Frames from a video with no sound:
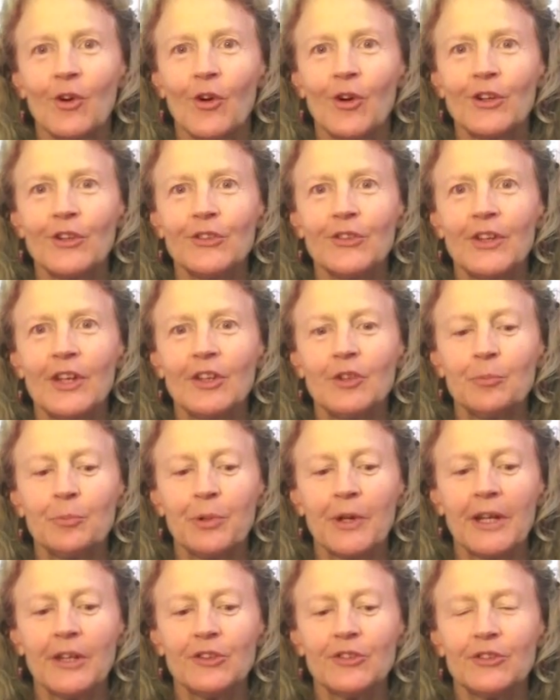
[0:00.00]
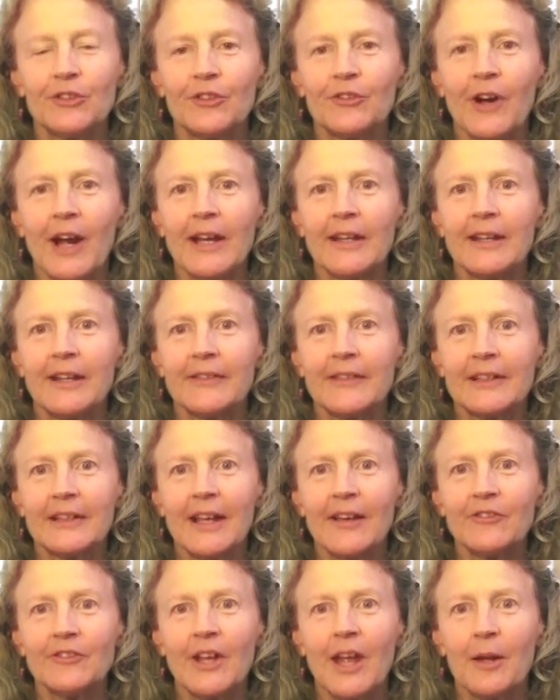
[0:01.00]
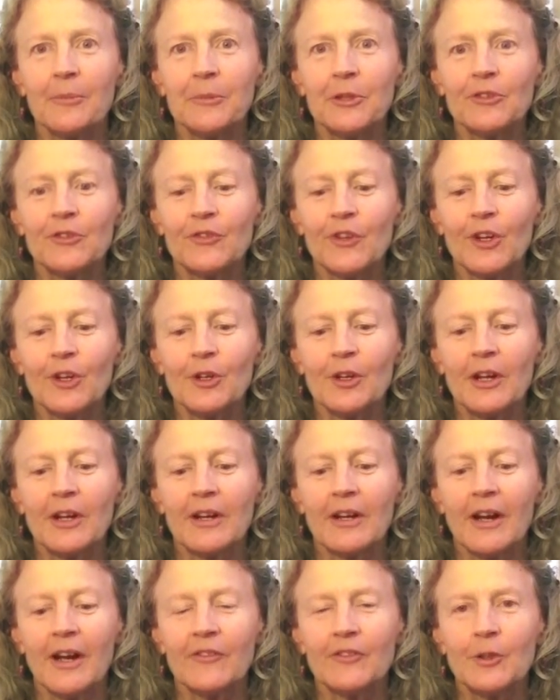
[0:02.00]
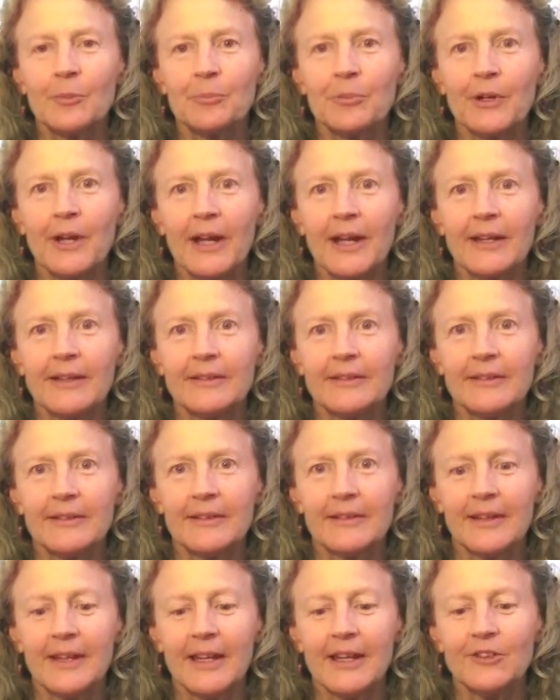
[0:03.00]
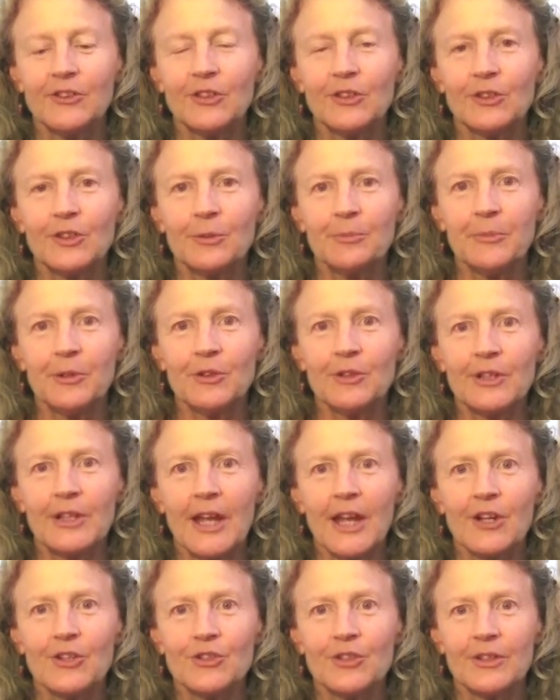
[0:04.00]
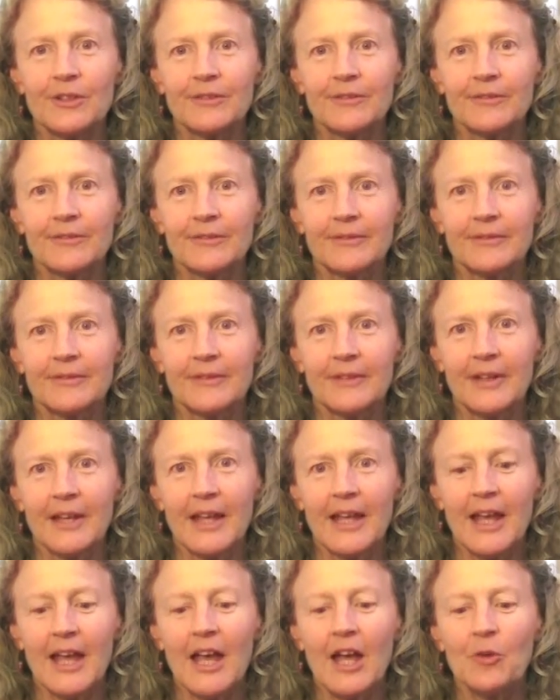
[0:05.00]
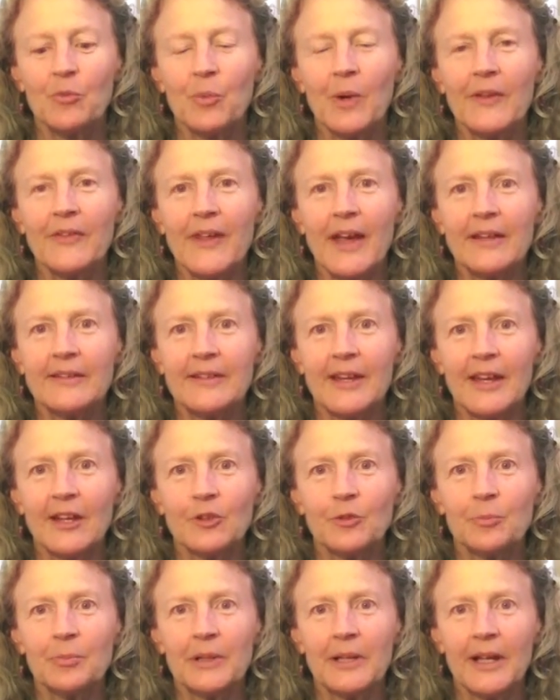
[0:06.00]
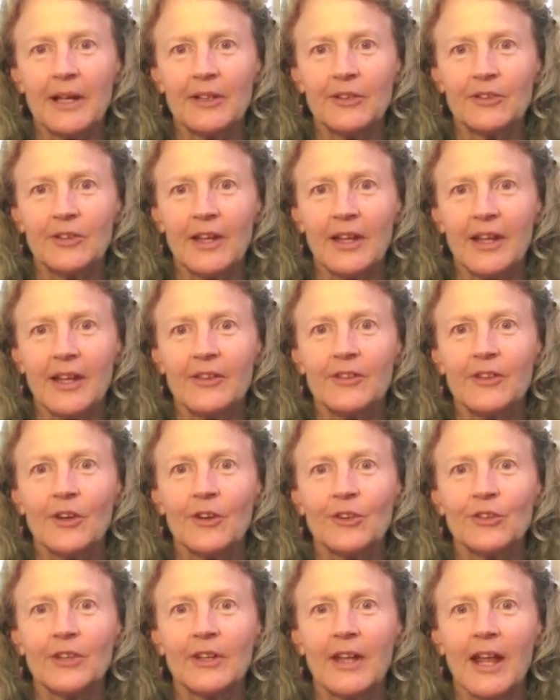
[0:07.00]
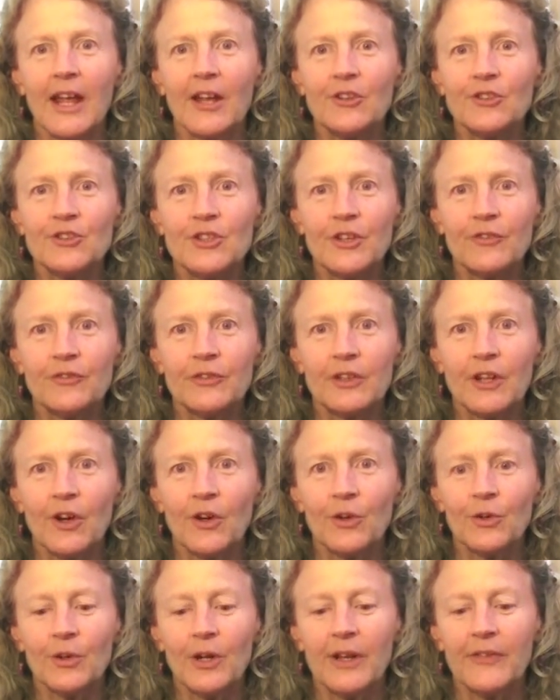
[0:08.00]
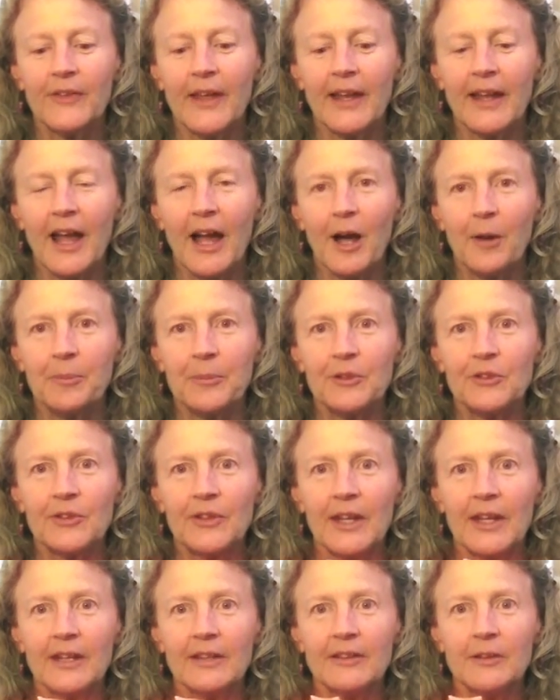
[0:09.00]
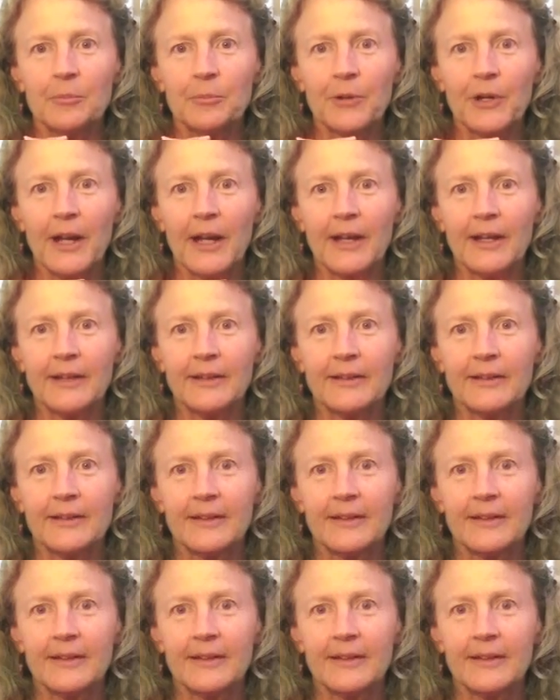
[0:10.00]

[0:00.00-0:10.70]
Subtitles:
Cortices brings the right and the left hemisphere of the brain into communication. When that takes place, there is an energy flow that happens in the brain,